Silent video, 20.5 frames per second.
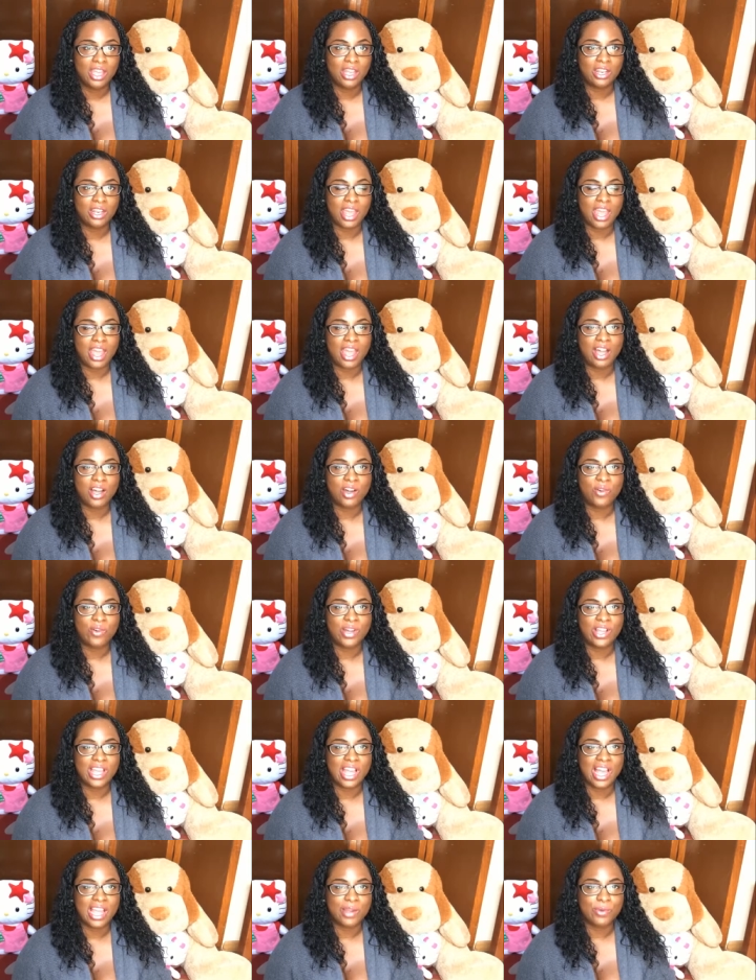Now
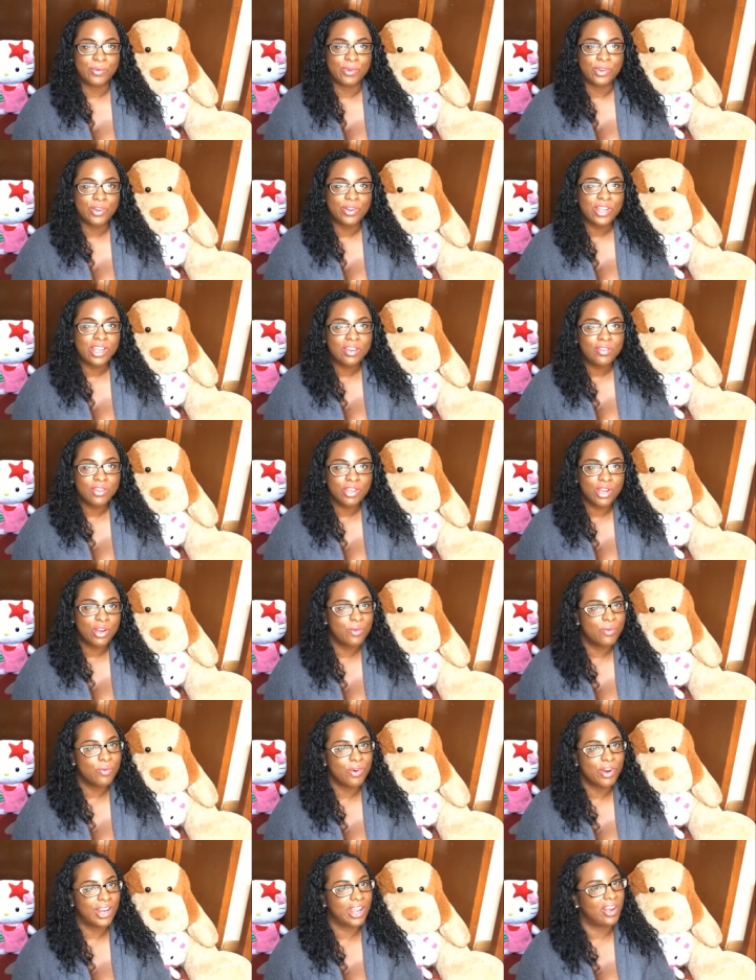I will give you
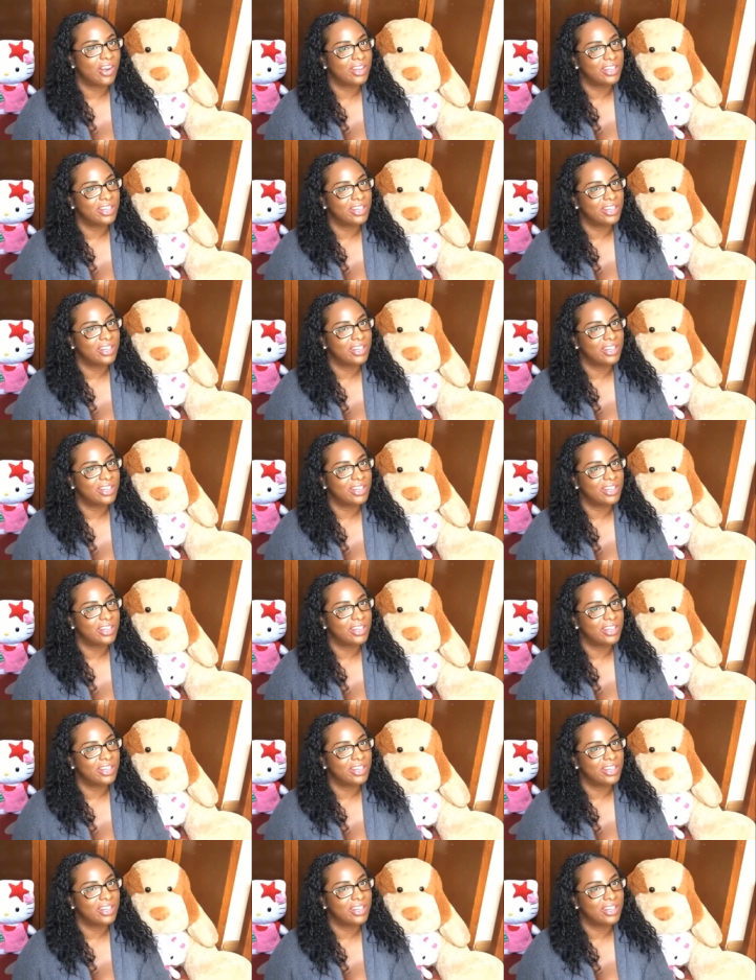a warning